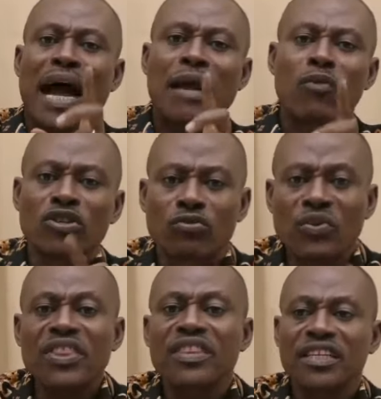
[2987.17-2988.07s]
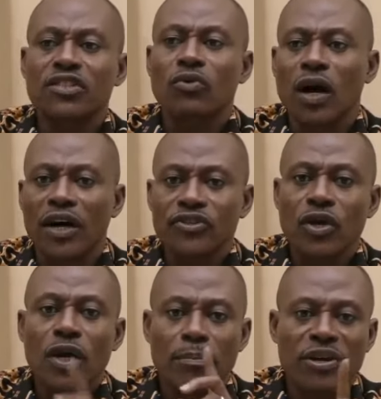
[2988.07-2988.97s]
I want to read this to
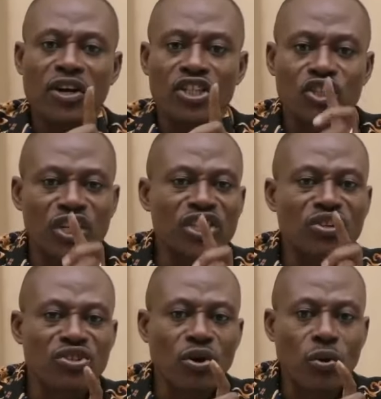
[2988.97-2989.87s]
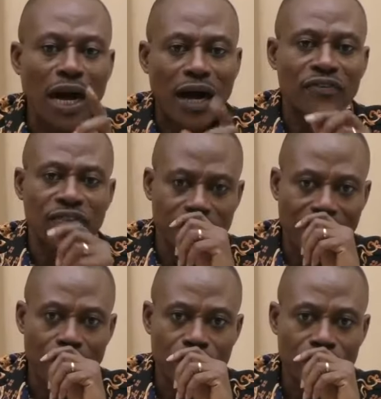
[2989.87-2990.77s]
us because you need to know how things
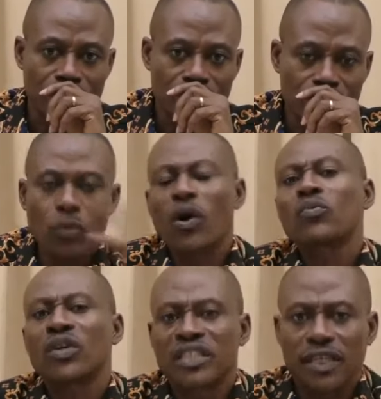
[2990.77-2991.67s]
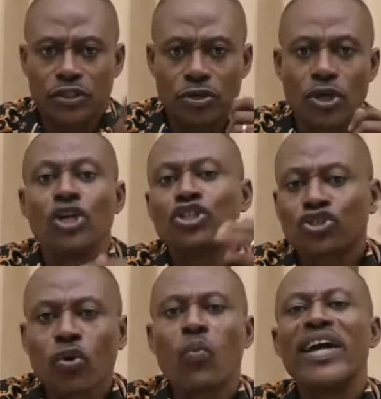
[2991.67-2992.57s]
happen. So what was the story?
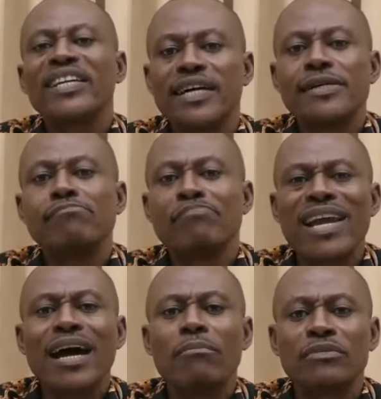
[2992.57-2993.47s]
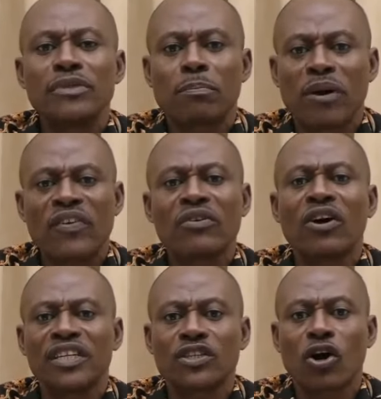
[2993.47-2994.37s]
So when Balaam, the prophet,
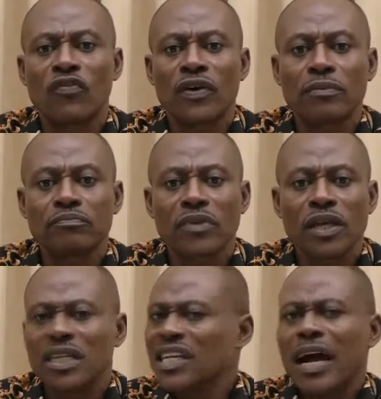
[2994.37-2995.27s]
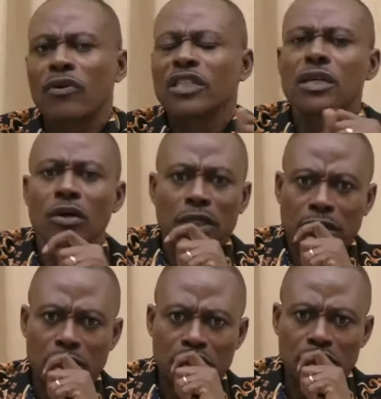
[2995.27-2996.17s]
got this offer, he said, I wasn't
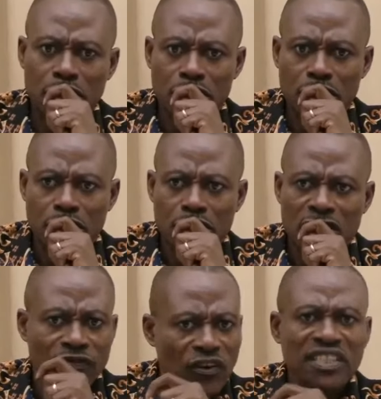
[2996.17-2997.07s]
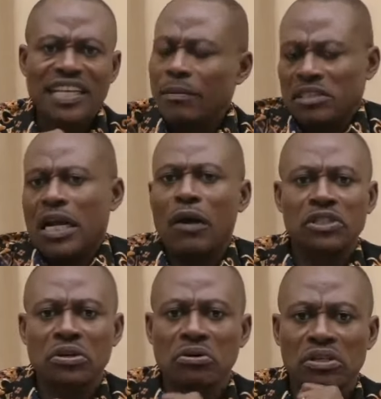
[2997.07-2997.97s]
going. First time he said, I
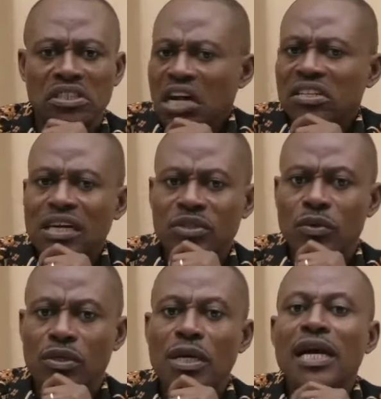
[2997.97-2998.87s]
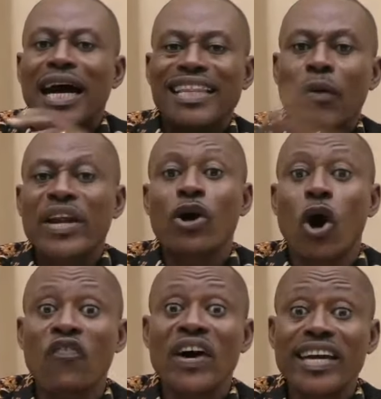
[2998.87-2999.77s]
wasn't going. Second time he said, I wasn't going. And then when the
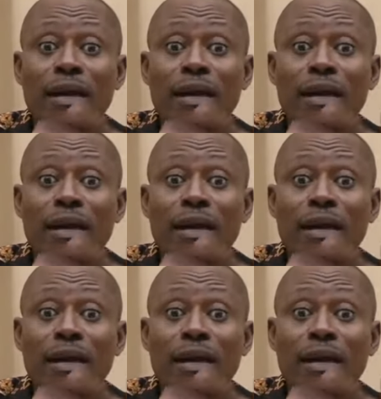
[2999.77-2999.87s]
offer